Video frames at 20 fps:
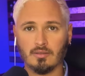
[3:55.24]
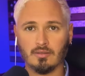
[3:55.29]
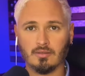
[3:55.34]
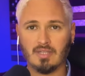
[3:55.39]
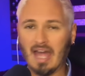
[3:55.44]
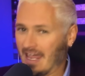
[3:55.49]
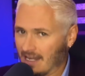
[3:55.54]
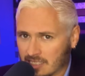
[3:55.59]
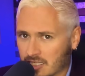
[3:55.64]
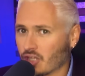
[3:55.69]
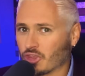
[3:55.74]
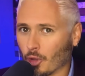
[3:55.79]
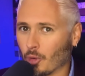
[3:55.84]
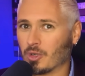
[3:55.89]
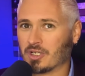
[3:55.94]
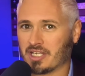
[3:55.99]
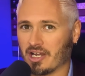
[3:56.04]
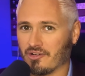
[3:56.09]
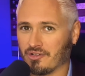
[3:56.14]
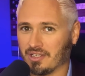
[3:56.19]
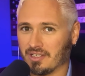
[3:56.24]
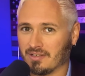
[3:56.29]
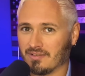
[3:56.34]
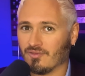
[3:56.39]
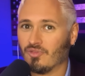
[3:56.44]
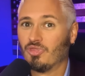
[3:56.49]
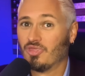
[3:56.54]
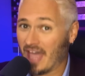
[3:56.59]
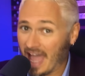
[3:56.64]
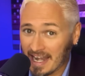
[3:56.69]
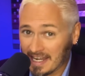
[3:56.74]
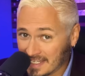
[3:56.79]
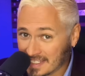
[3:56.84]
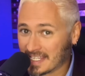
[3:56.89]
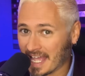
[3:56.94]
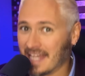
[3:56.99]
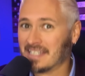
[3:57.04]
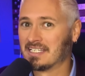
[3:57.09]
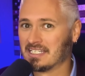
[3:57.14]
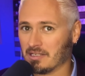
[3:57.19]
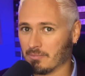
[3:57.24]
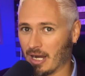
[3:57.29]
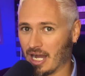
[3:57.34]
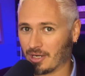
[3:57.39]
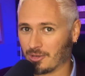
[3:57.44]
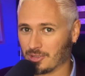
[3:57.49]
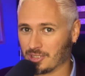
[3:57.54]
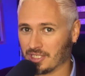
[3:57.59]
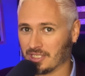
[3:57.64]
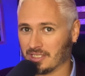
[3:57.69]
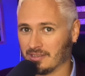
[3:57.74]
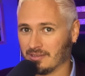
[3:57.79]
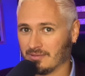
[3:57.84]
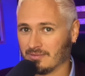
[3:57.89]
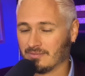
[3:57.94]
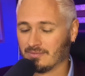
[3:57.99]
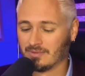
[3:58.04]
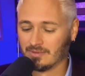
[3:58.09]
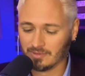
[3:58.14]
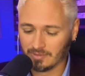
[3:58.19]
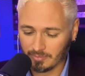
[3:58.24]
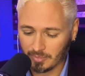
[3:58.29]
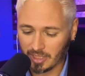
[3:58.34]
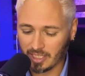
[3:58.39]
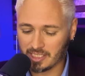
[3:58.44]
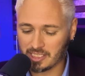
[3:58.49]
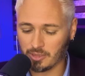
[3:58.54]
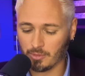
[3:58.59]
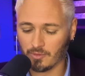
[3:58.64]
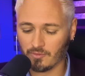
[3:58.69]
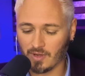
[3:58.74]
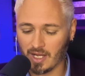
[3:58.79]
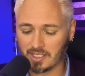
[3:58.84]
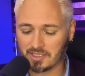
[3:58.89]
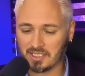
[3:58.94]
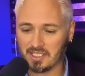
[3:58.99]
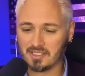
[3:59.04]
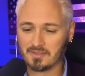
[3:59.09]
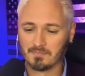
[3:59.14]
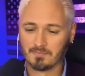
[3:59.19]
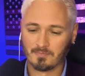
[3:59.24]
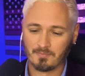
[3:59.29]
That is authoritarian. That is anti democracy. But let's see what Fox says.